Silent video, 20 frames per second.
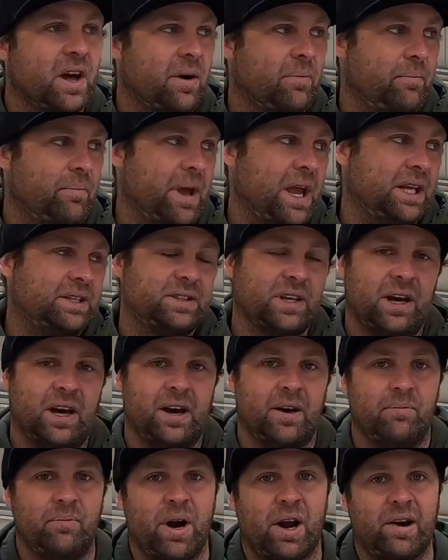
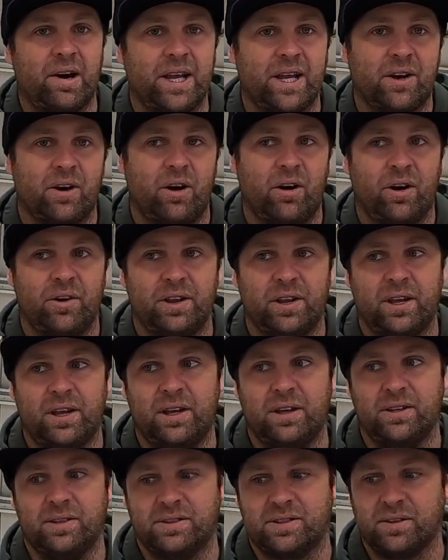meter Murray cod
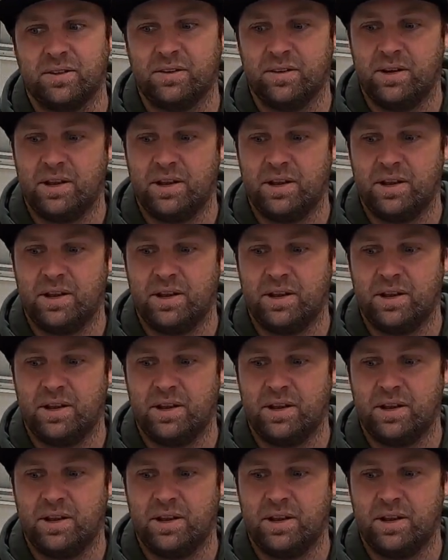is